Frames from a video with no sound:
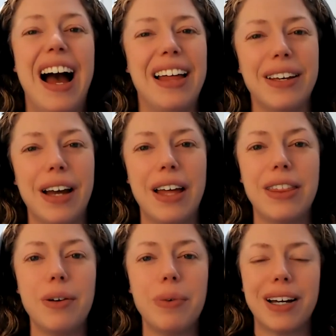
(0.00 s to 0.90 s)
I
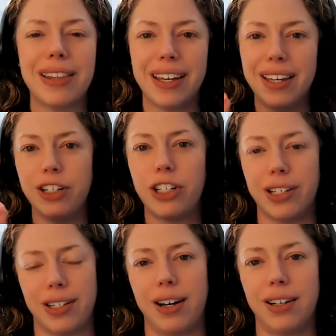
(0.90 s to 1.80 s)
think we got the key
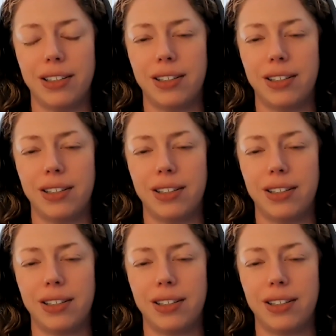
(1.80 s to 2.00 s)
gist, and I'll